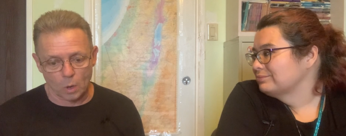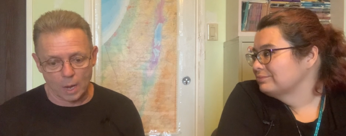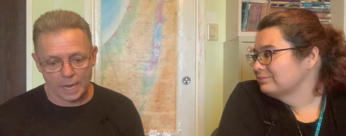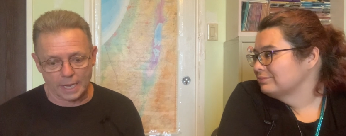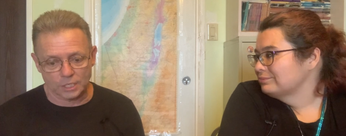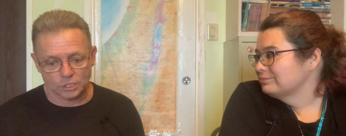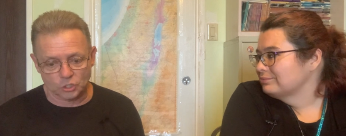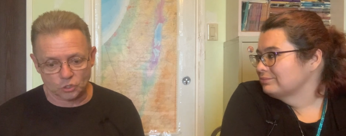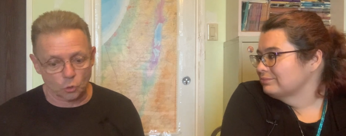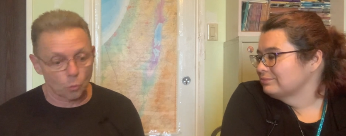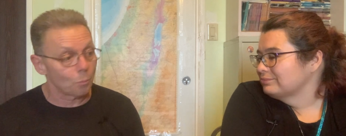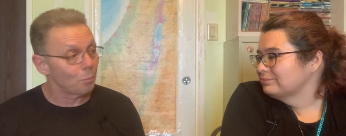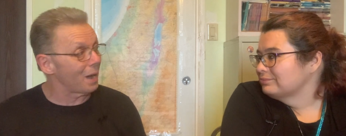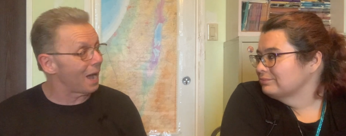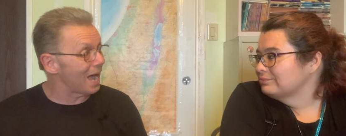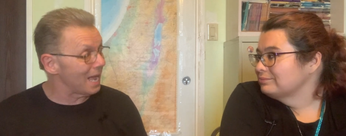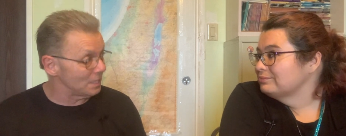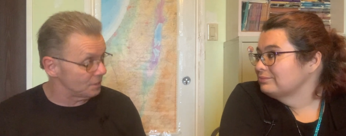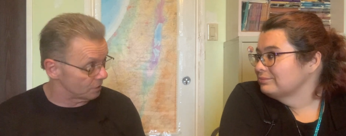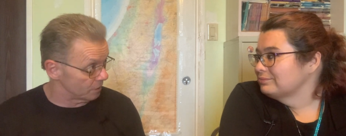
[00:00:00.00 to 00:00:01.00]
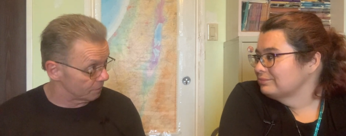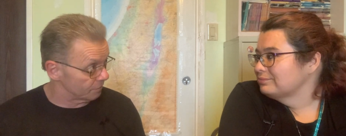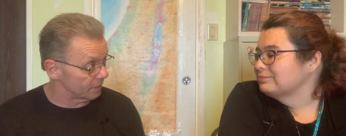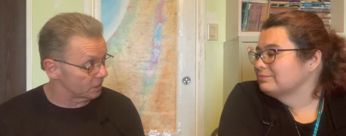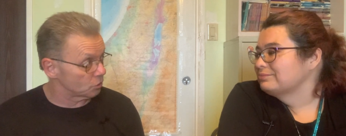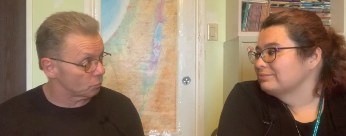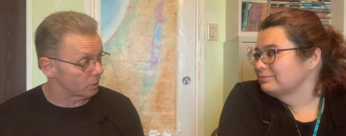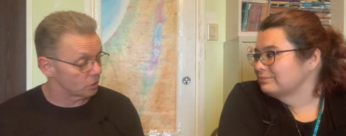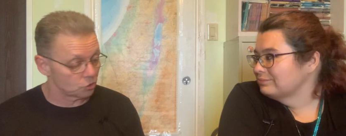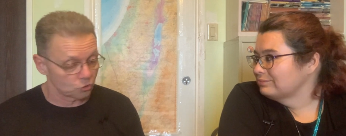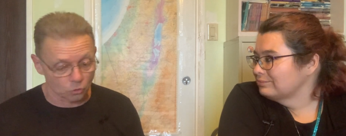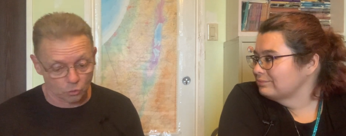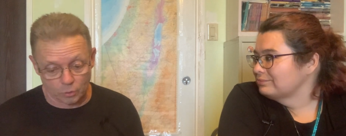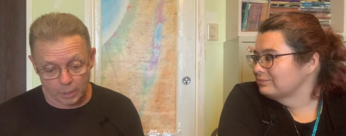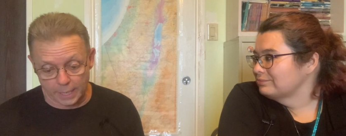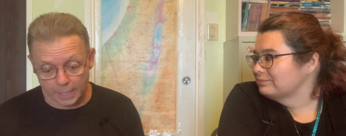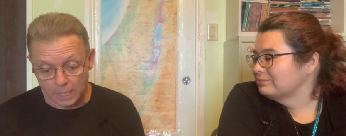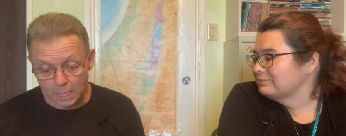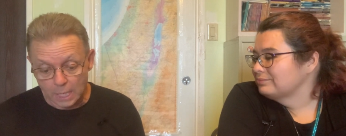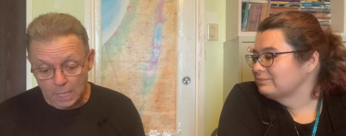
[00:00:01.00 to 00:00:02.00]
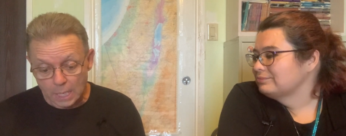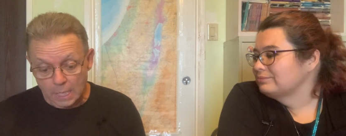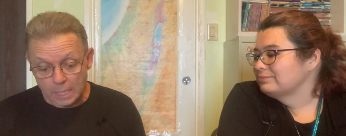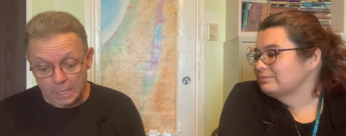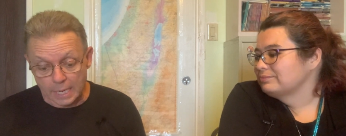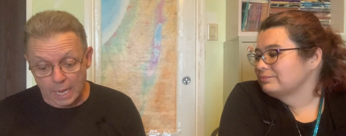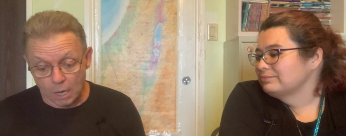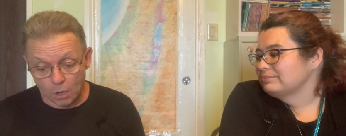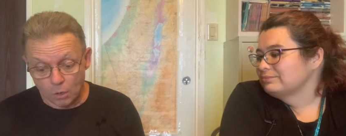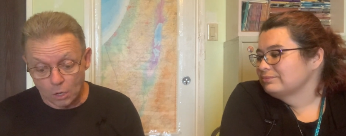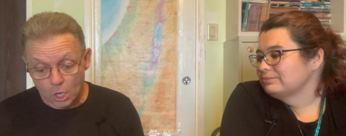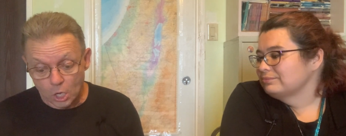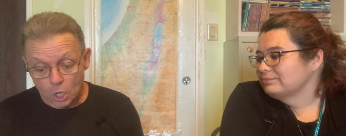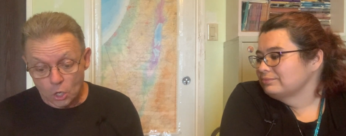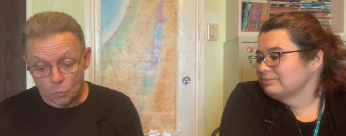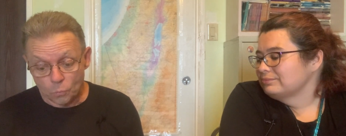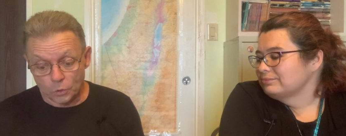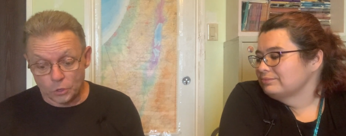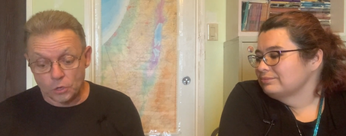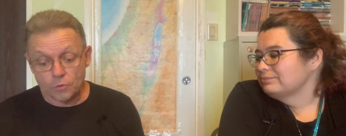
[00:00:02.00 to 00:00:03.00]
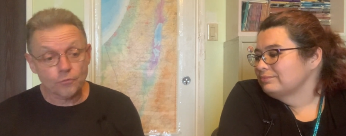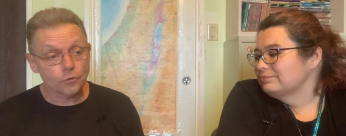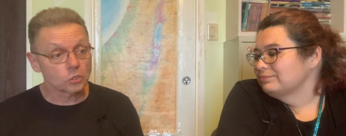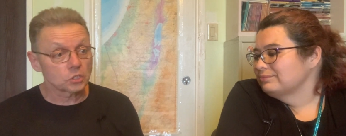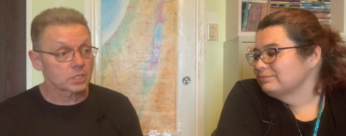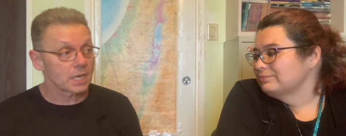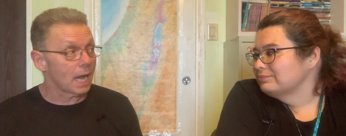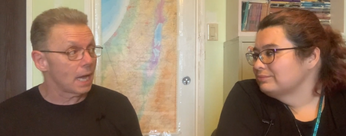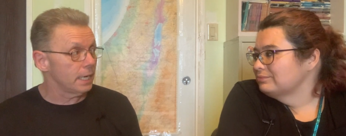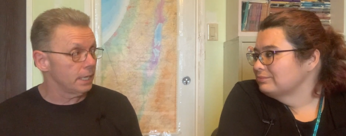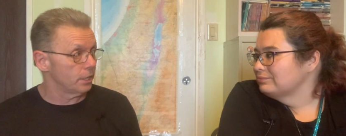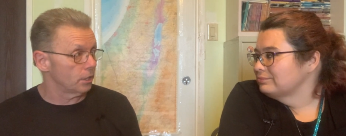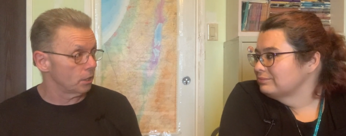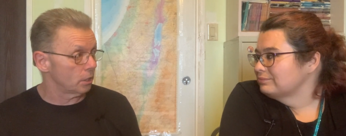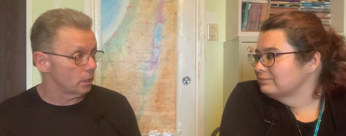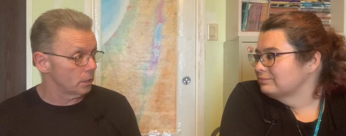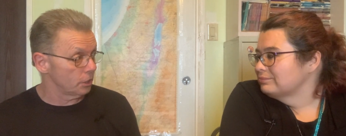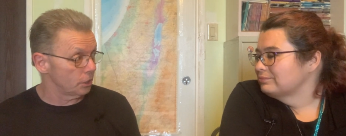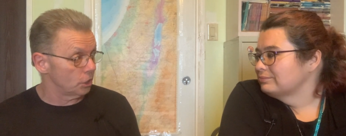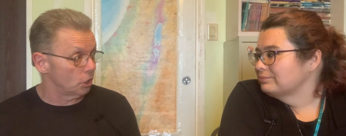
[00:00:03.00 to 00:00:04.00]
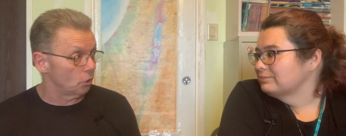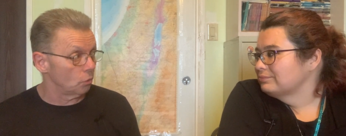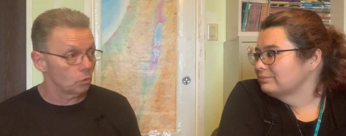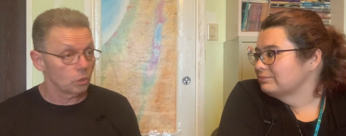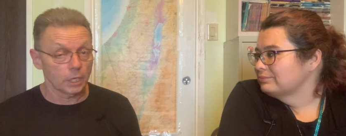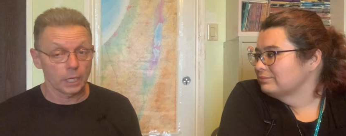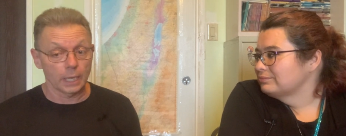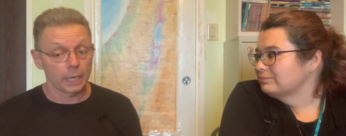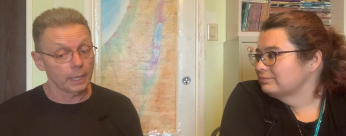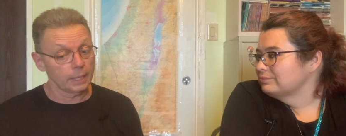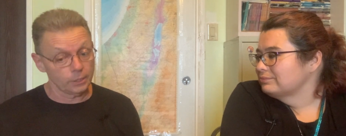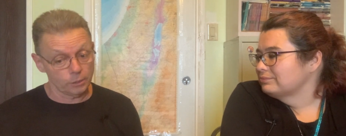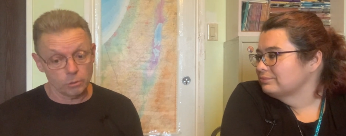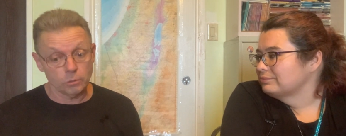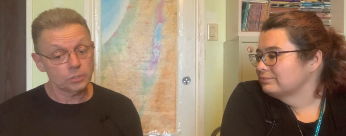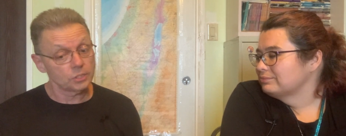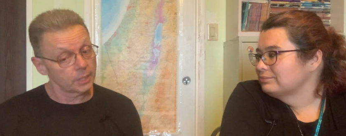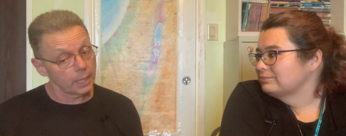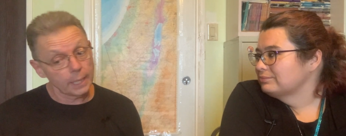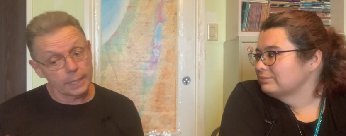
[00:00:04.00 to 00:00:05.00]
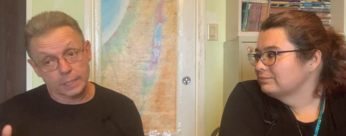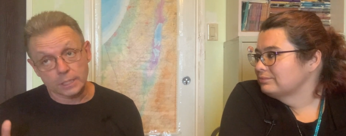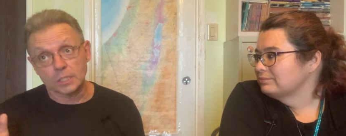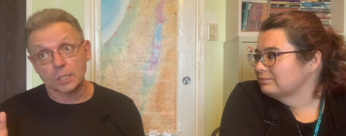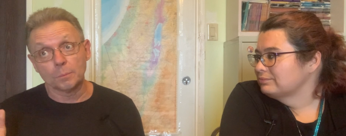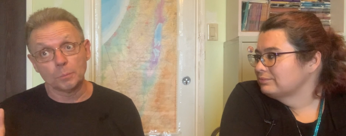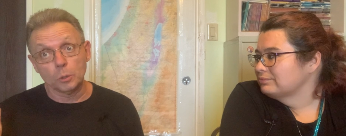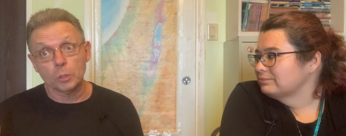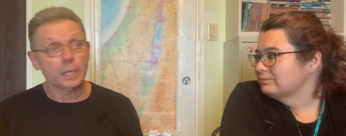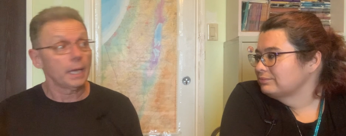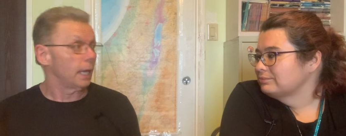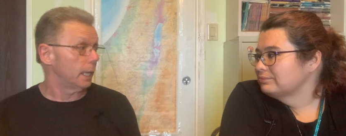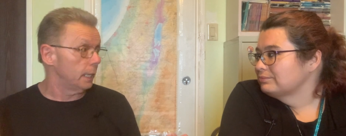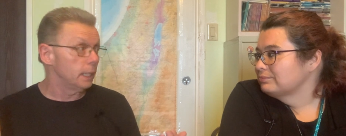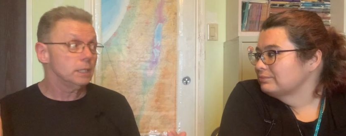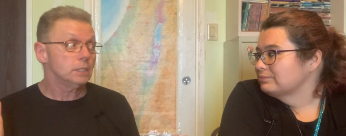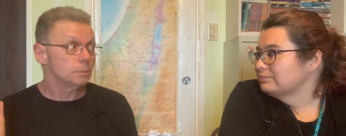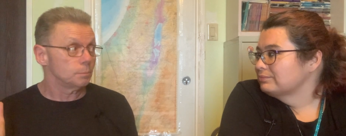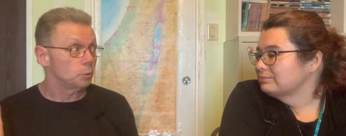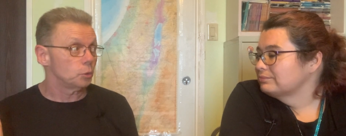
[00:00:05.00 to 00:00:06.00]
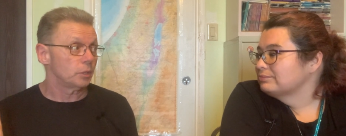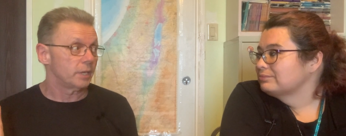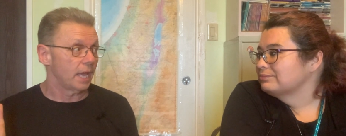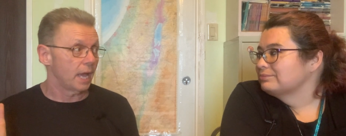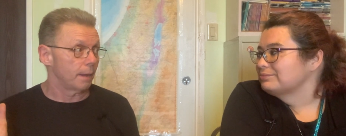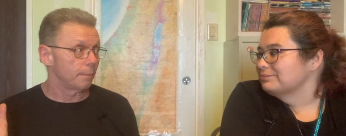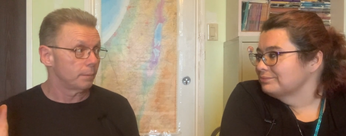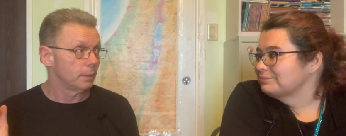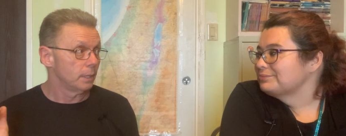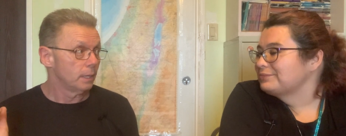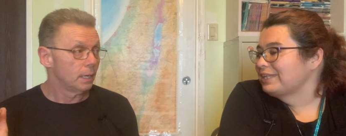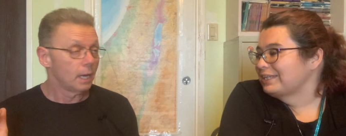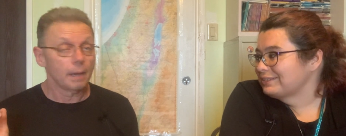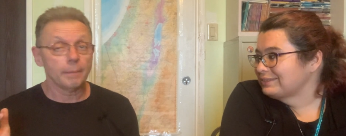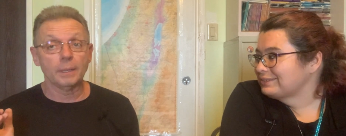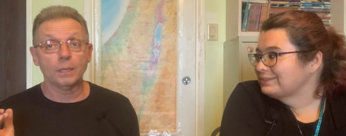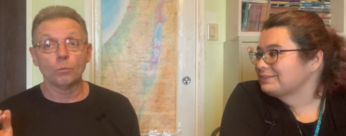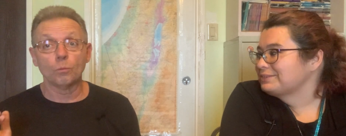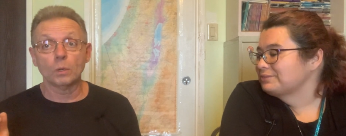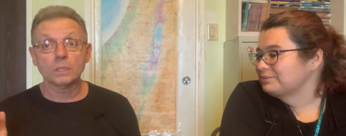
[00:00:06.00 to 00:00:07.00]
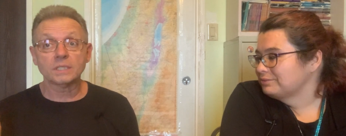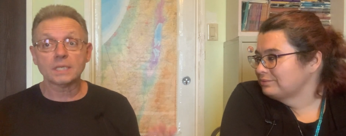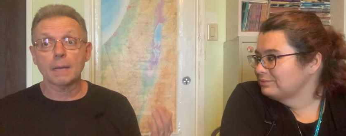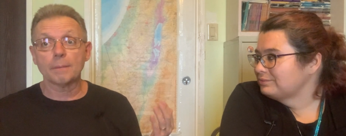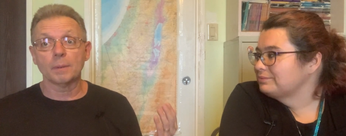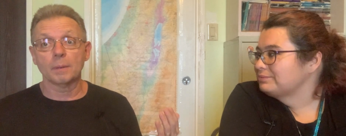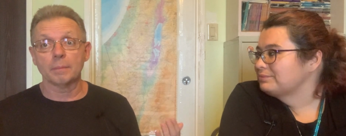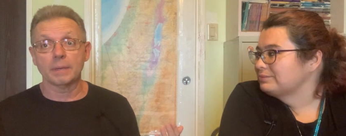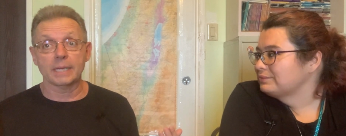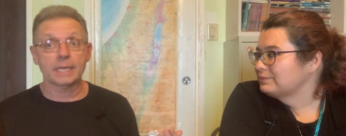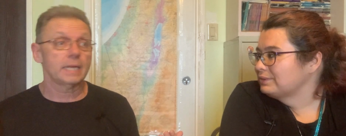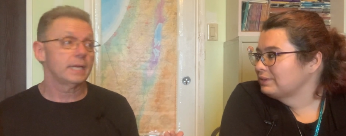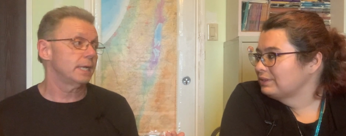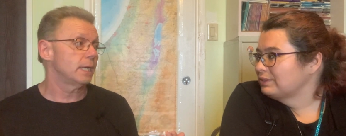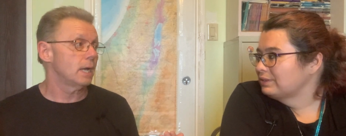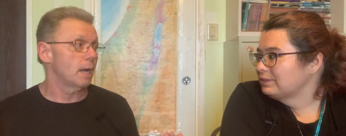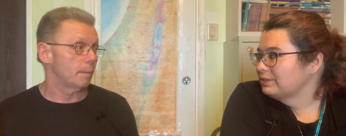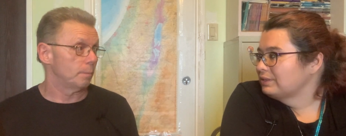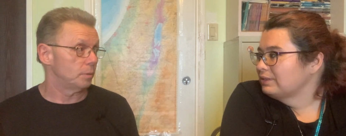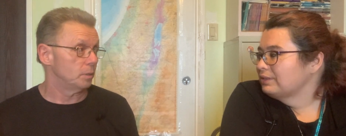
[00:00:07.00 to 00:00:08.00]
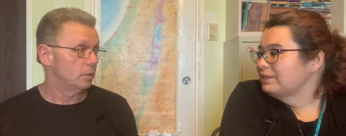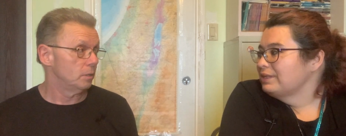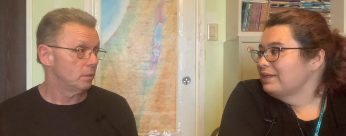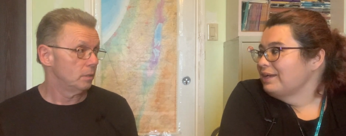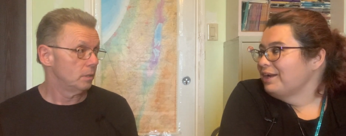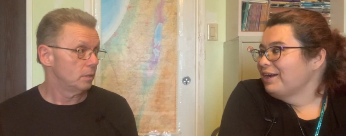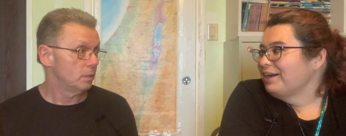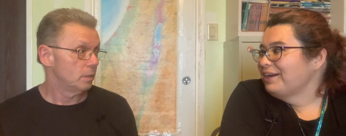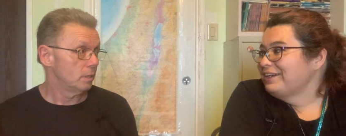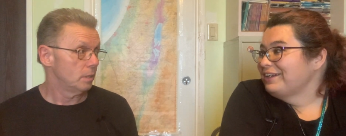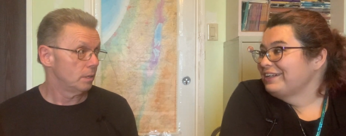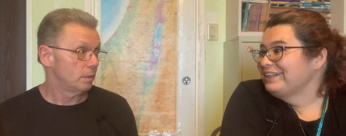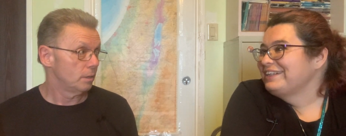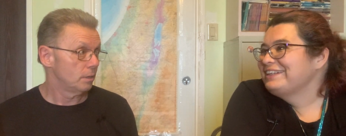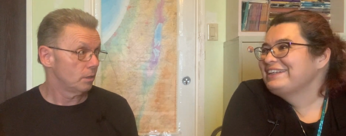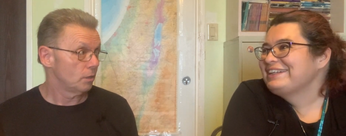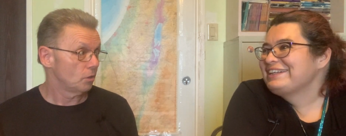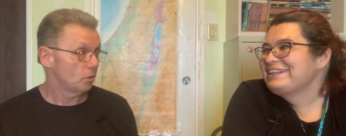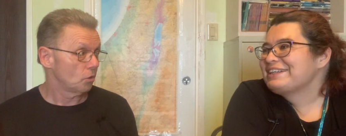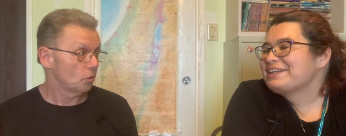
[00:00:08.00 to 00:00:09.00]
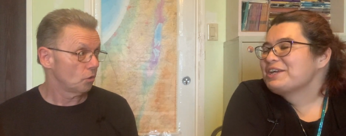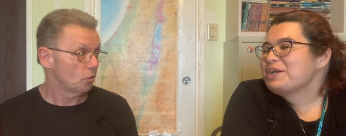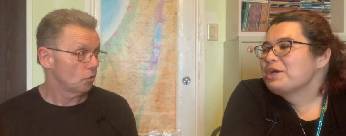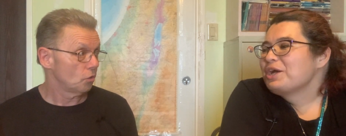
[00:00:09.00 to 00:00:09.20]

Speaker 1: why it's so positive. That's why it's so great. Now, when you first got here, you know, uh, you said it's a boot. It is a boot camp. Yes. I mean, what time am I getting up? Uh,